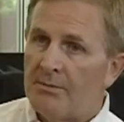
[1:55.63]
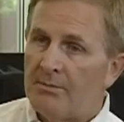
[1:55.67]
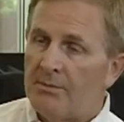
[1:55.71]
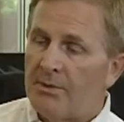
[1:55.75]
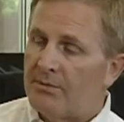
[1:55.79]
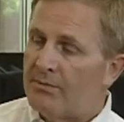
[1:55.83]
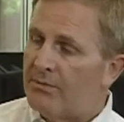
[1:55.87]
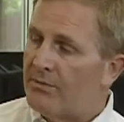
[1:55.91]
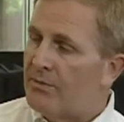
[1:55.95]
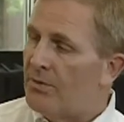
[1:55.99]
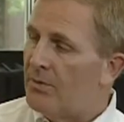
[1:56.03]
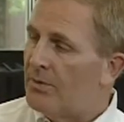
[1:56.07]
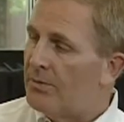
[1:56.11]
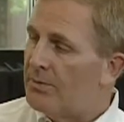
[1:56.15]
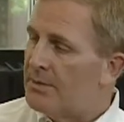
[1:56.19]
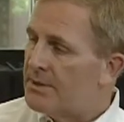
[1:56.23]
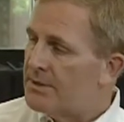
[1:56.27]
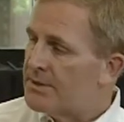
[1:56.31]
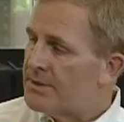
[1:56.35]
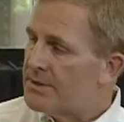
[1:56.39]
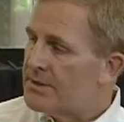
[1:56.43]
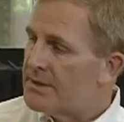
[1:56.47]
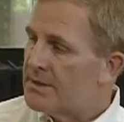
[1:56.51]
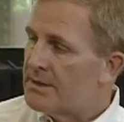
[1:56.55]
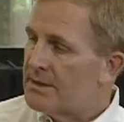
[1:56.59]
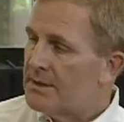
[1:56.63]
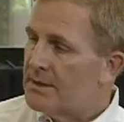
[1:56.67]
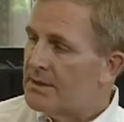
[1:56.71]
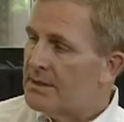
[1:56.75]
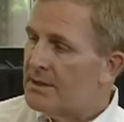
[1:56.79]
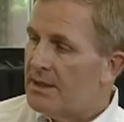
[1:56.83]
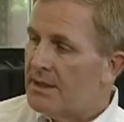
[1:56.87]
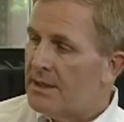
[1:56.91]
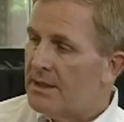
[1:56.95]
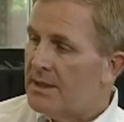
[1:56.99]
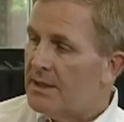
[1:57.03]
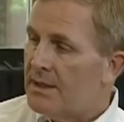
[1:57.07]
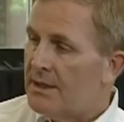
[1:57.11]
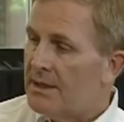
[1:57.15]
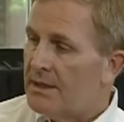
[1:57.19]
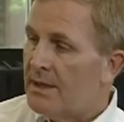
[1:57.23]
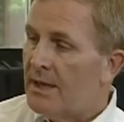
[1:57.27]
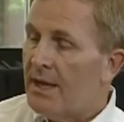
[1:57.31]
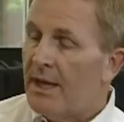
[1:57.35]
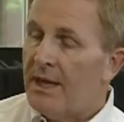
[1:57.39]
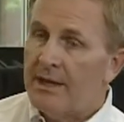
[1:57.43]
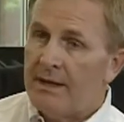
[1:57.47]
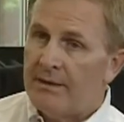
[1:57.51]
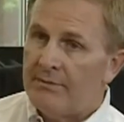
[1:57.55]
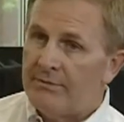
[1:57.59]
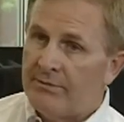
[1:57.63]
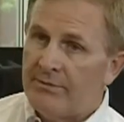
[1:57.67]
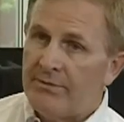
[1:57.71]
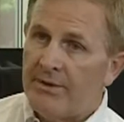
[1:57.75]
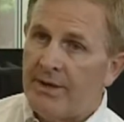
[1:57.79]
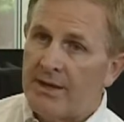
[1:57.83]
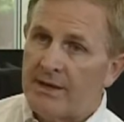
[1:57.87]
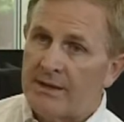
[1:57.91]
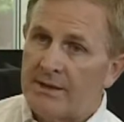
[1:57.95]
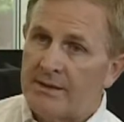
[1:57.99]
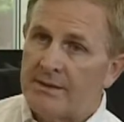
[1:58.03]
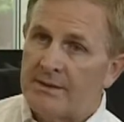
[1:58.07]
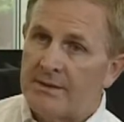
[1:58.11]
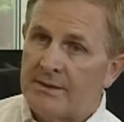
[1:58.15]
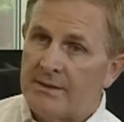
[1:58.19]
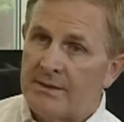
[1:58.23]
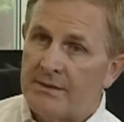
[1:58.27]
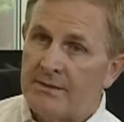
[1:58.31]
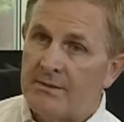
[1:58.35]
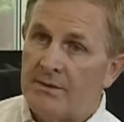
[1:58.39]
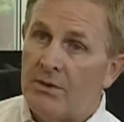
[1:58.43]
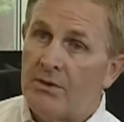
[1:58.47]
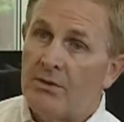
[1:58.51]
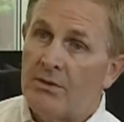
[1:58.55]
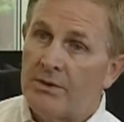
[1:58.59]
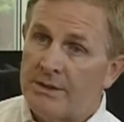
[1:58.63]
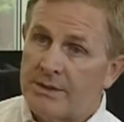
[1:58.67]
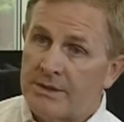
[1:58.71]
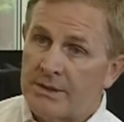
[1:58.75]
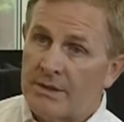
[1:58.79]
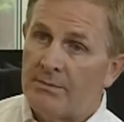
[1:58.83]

performance, and in fact noise.